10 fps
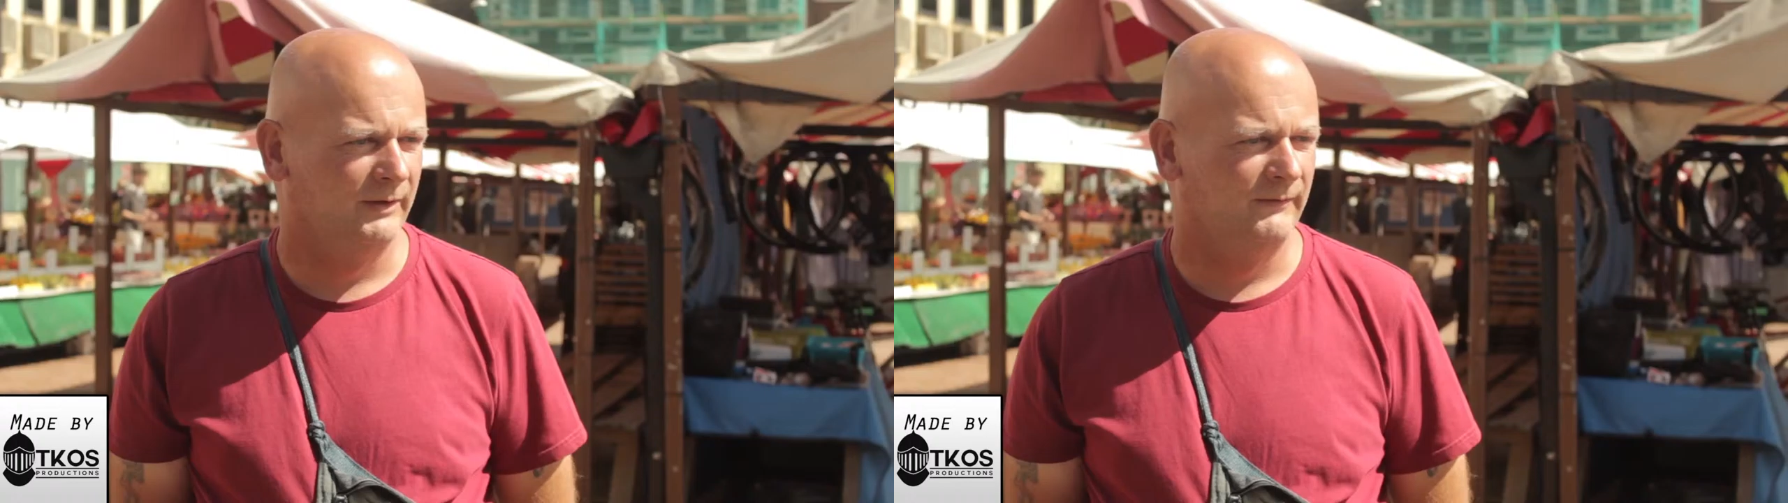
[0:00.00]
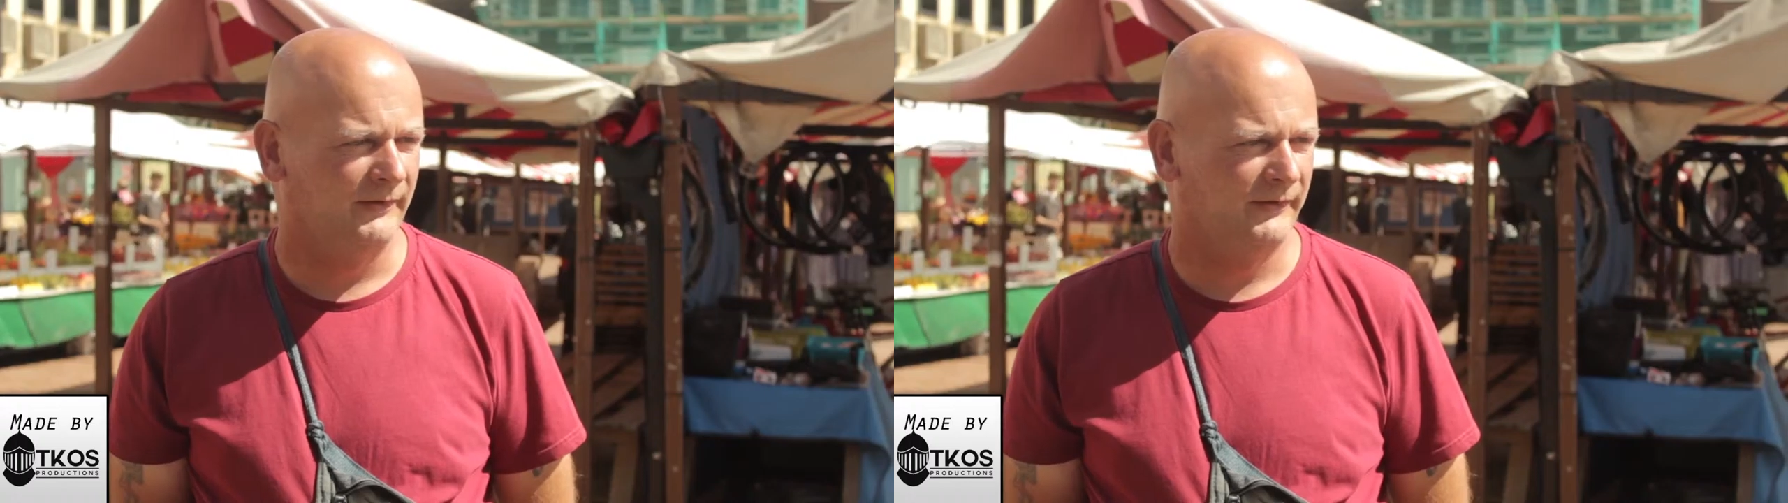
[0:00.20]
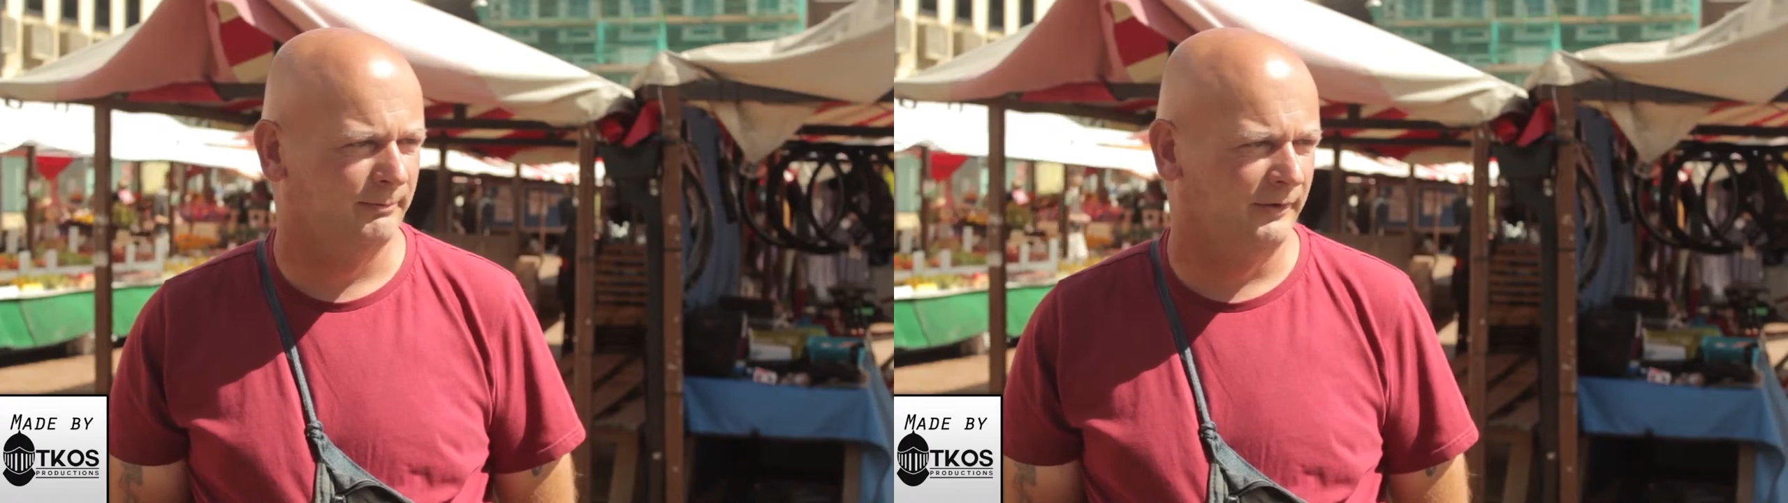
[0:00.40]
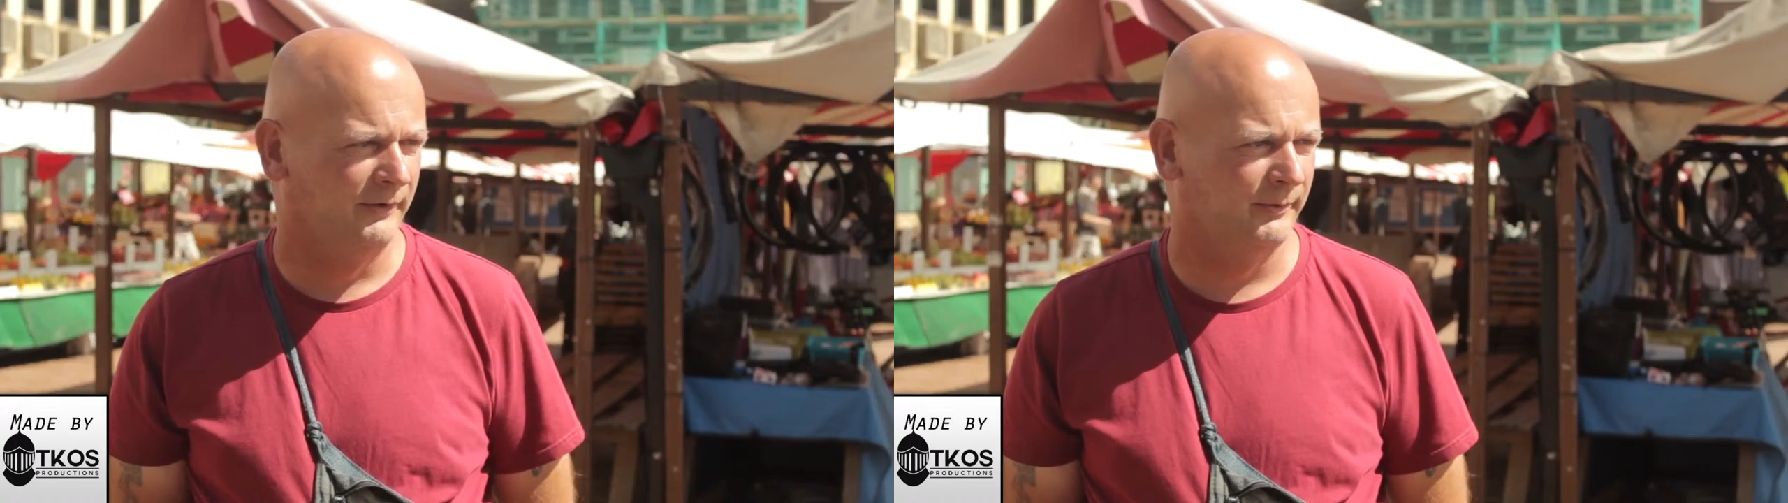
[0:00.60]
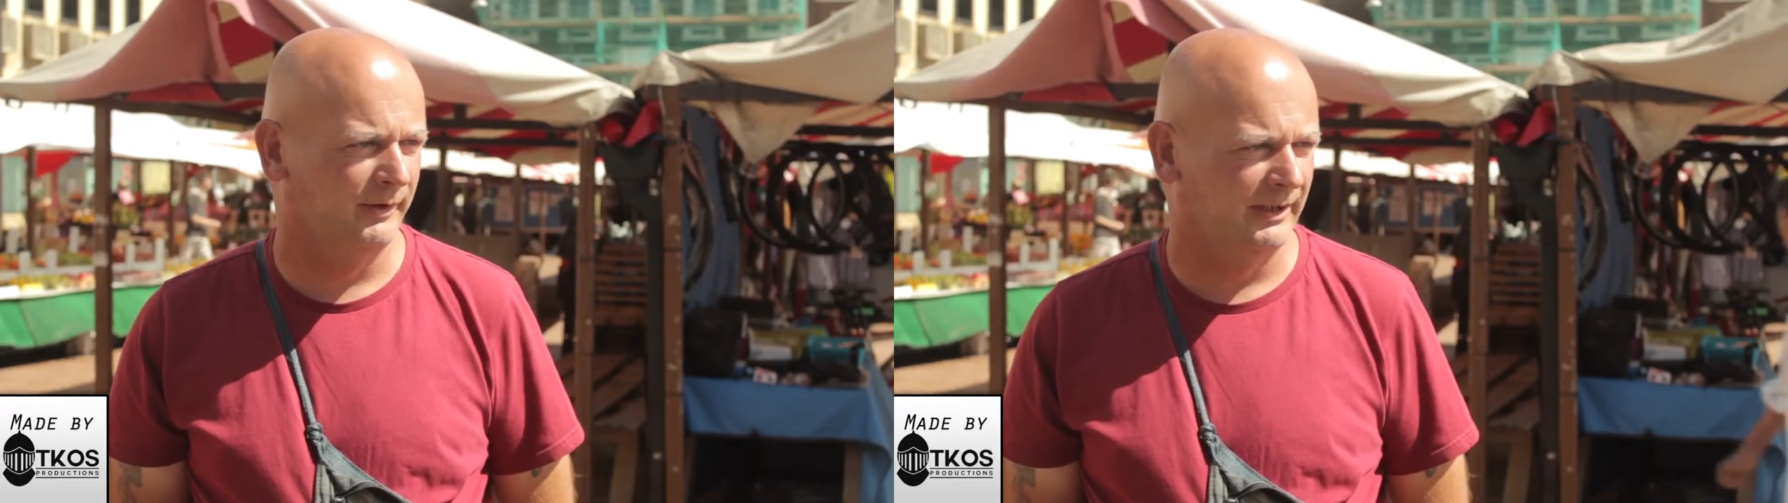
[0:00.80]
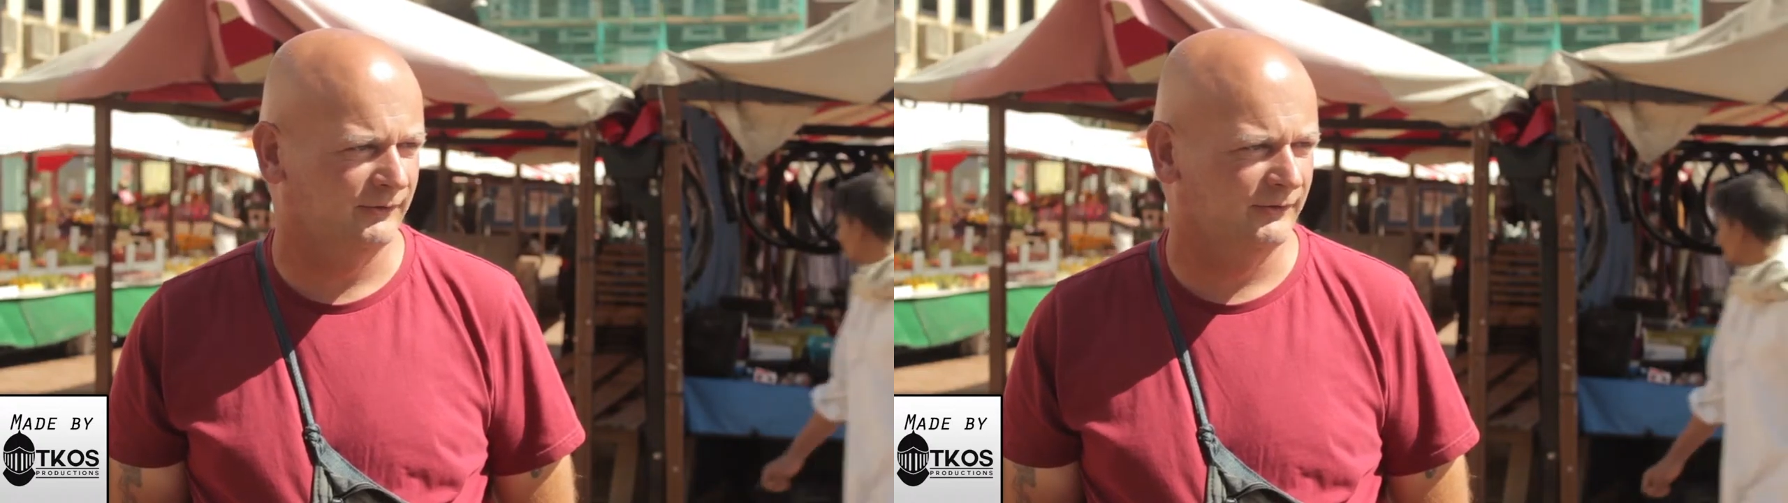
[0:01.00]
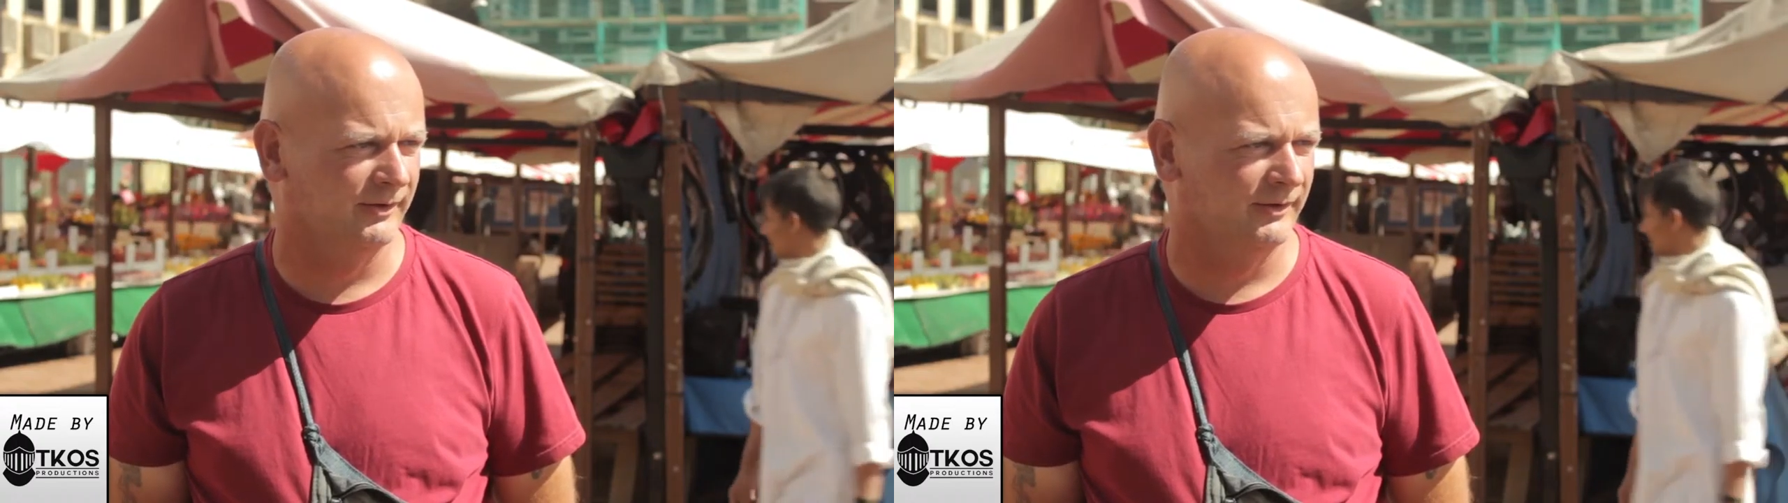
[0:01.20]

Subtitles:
We've asked the police what action they're